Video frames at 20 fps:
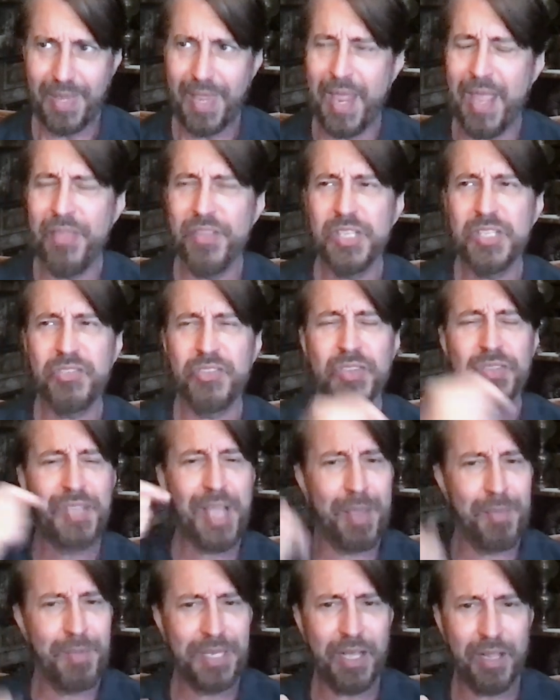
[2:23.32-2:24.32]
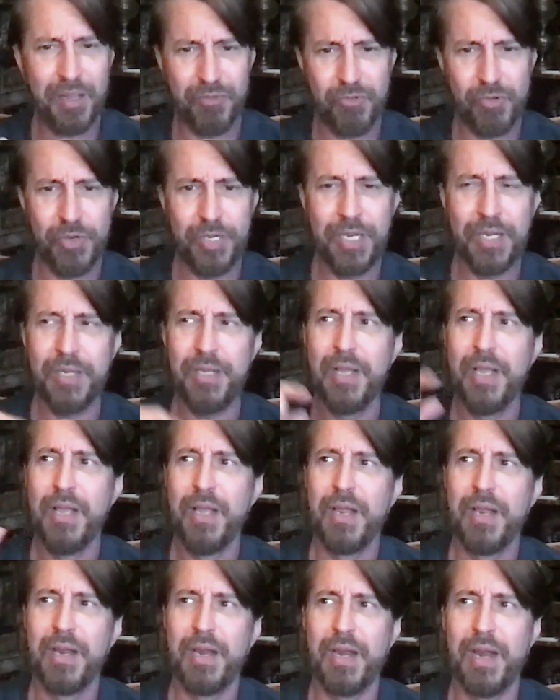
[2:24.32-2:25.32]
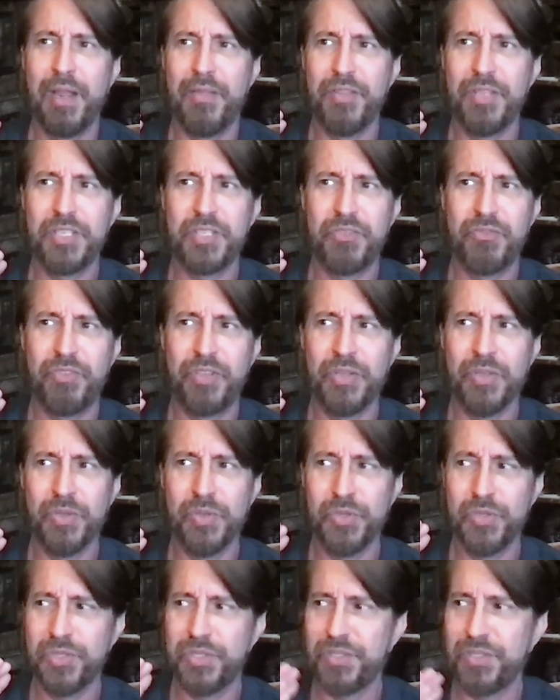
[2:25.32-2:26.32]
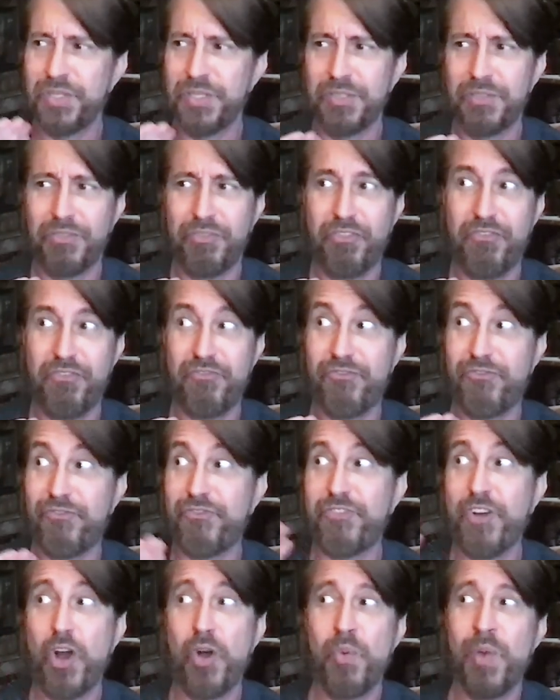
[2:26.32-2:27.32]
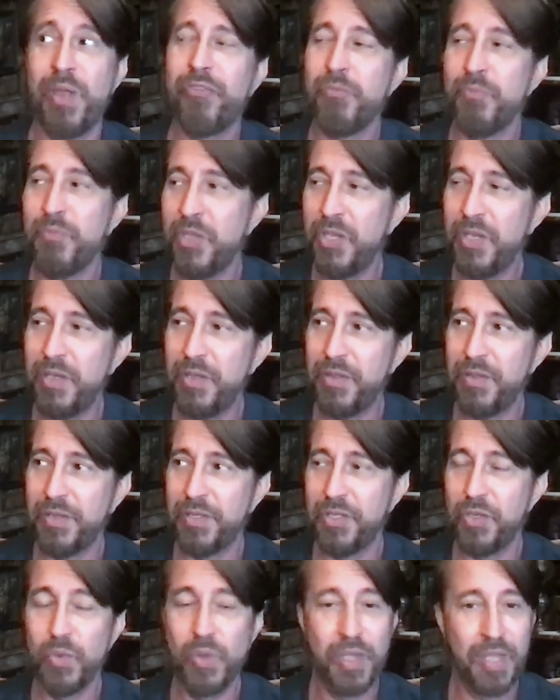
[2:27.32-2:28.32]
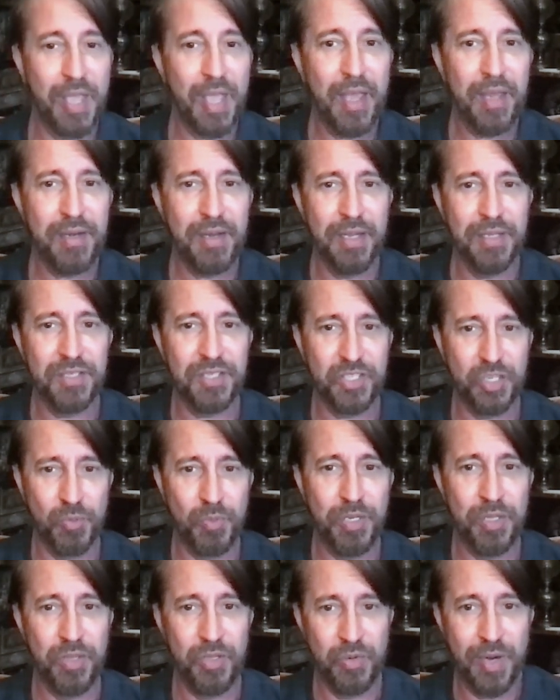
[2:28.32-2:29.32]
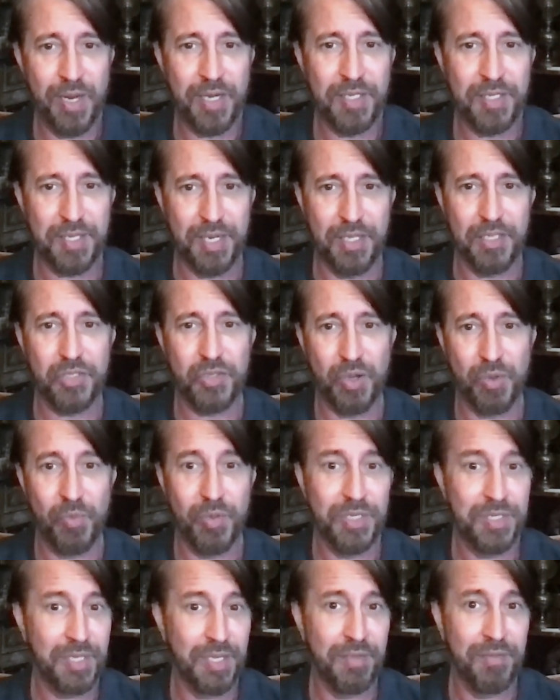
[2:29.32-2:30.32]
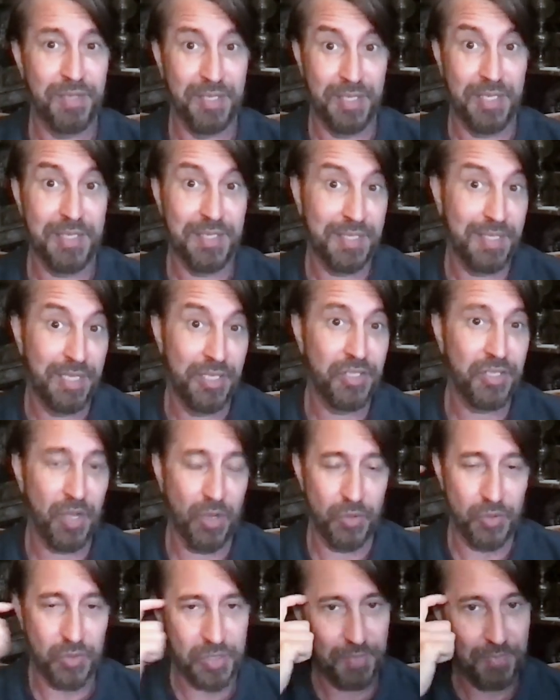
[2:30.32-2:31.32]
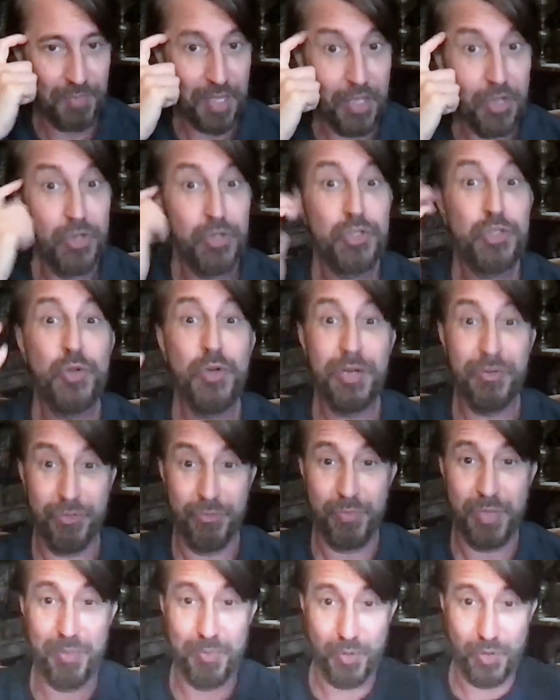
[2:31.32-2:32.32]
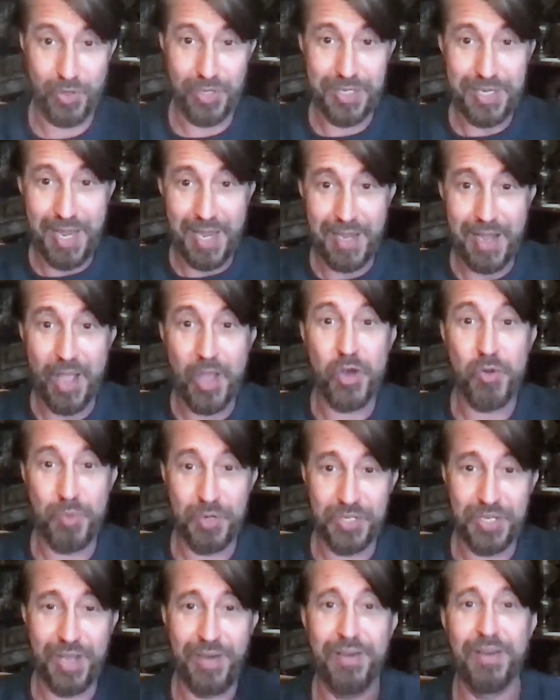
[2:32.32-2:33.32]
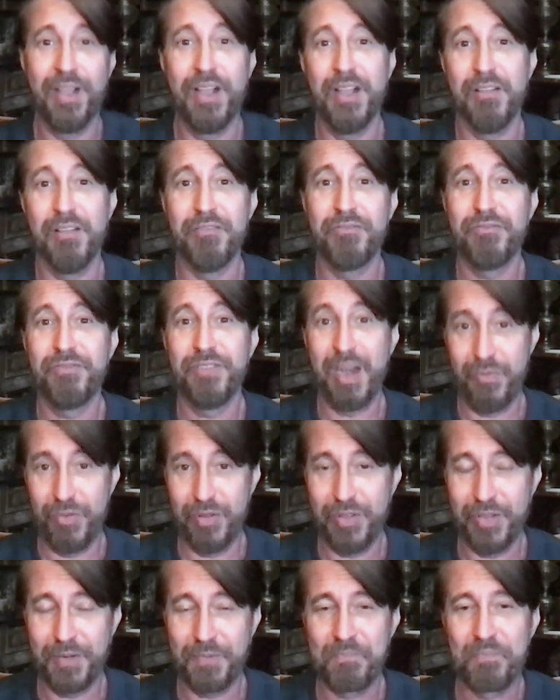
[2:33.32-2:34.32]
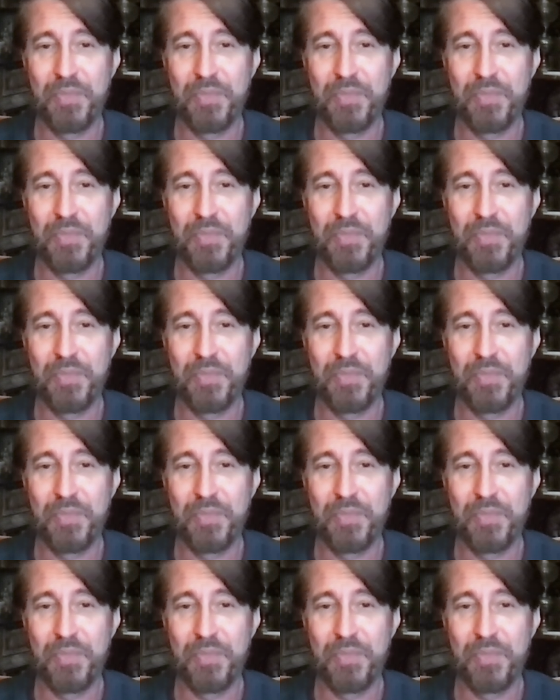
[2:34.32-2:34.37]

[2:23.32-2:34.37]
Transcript: And this feels, I'm in California, and this feels as far away from me that you can get and still be in the United States. So I want to say it's the East Coast. Two different people could take 100% of everything.